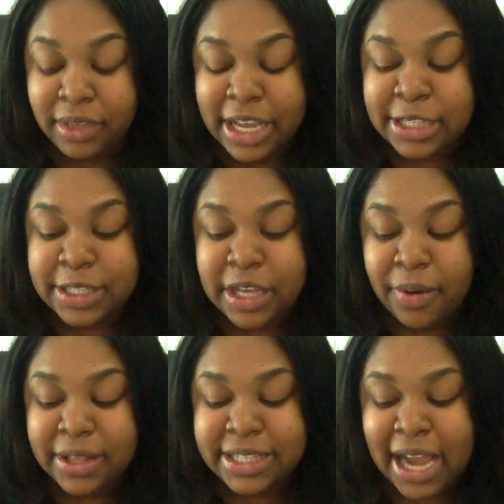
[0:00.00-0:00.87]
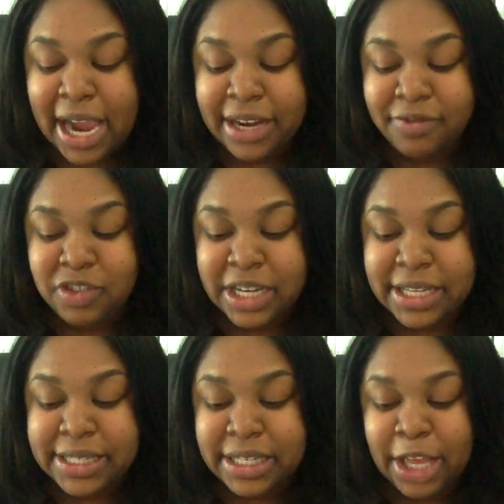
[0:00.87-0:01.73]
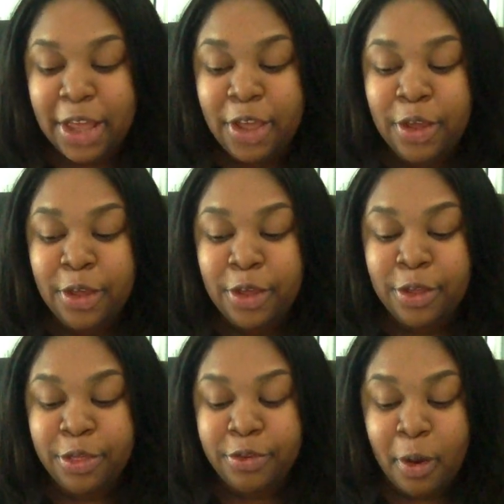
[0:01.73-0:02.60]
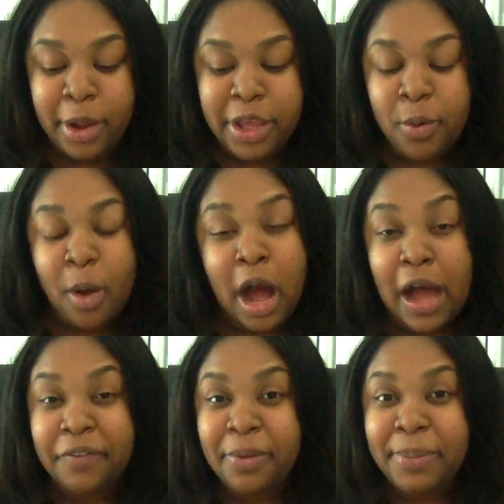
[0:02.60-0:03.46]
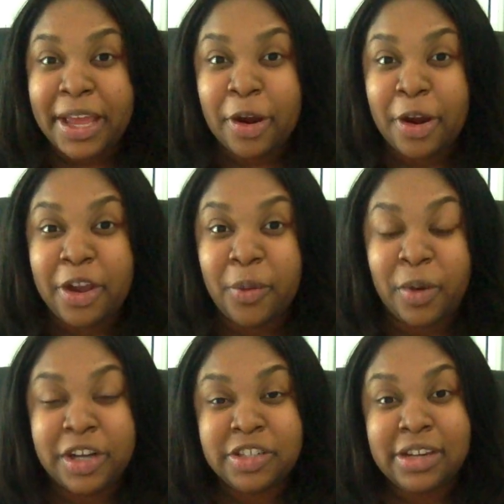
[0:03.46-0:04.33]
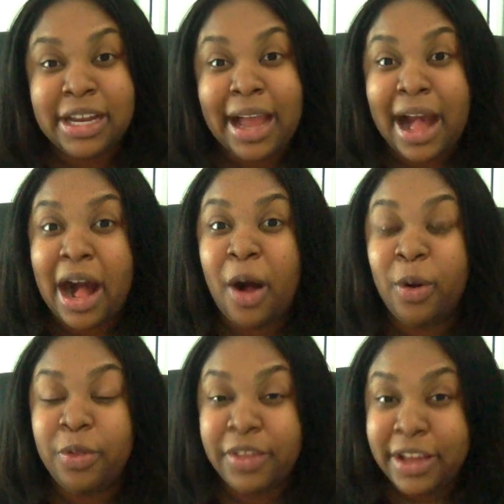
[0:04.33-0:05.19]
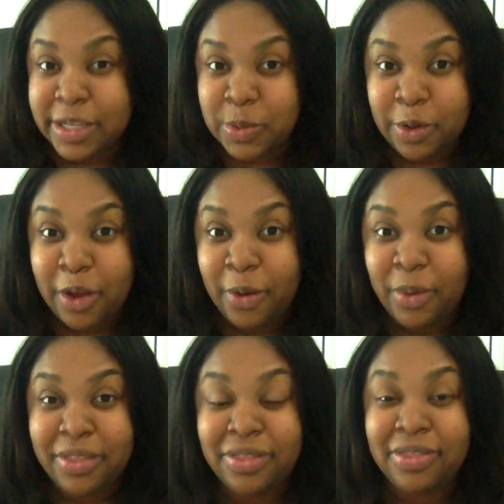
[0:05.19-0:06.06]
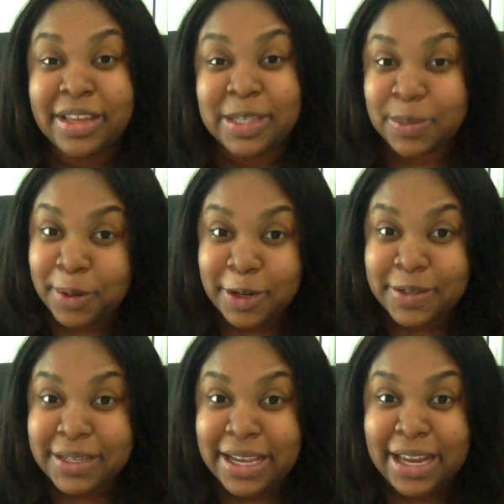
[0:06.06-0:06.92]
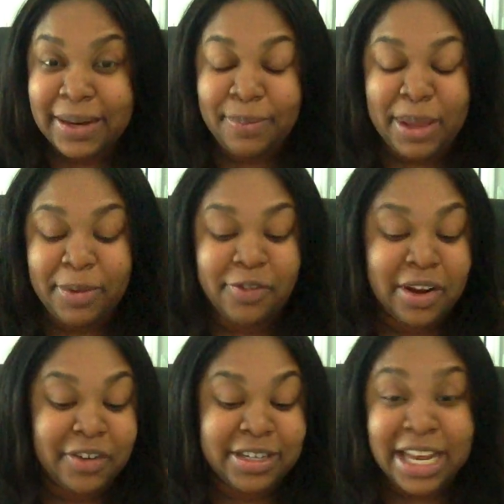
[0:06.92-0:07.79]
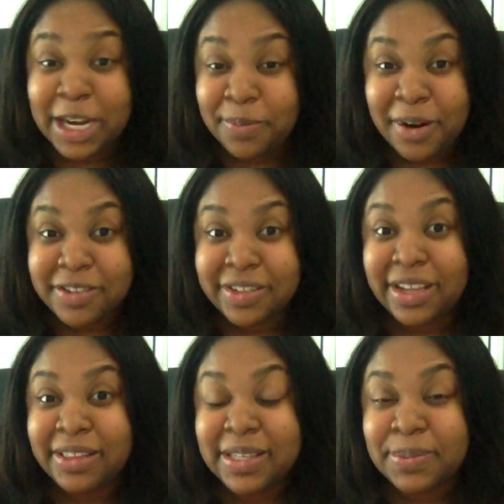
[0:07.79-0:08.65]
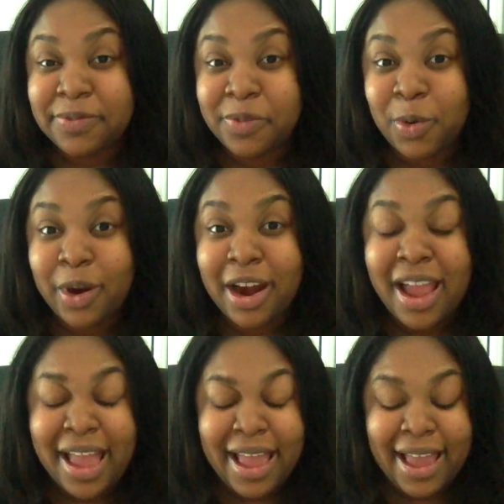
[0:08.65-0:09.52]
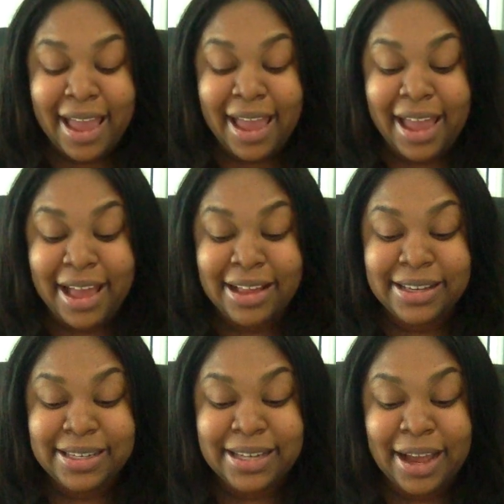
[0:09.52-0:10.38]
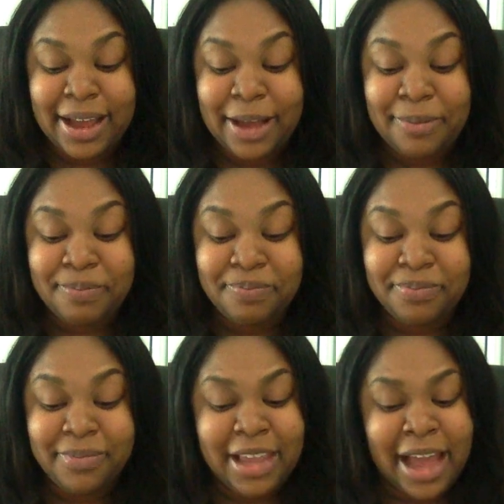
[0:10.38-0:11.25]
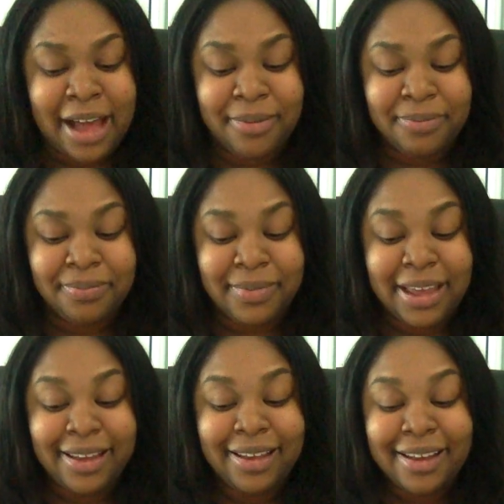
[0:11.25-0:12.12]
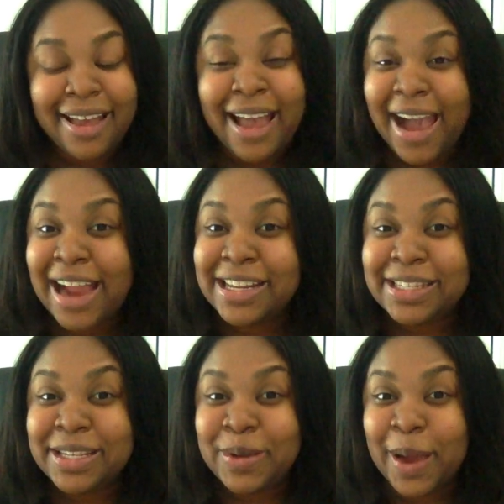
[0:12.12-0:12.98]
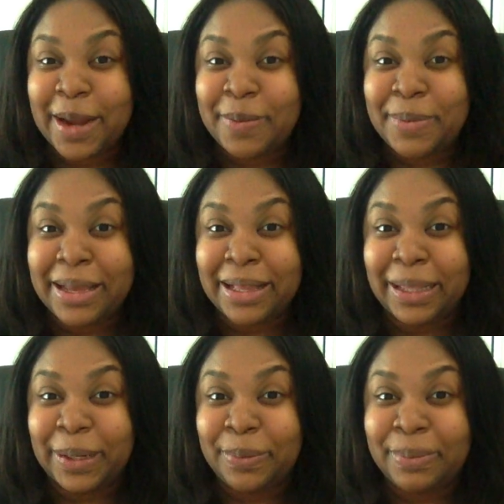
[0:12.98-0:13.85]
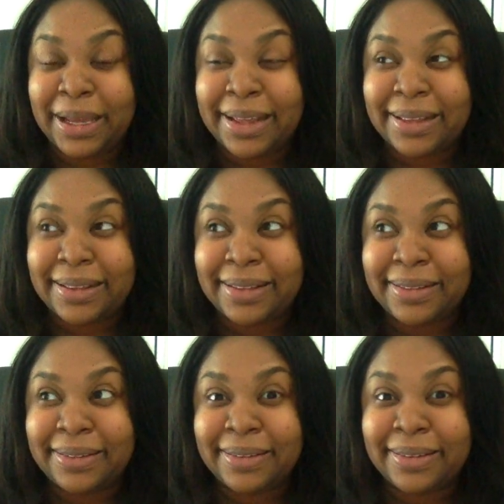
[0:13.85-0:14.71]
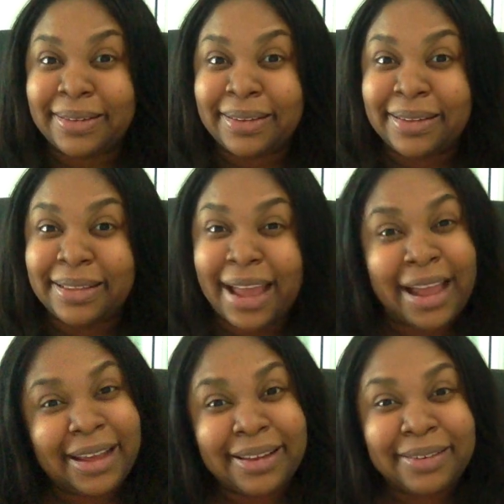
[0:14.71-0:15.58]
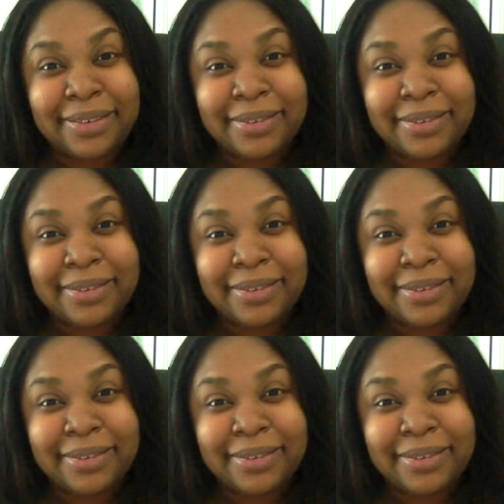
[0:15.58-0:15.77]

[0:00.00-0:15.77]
And so it's kind of just throwing you off a bit, or you're wondering how things would go with this person. Maybe you've never dated a person like this before. And yeah, I just see you kind of being a little bit like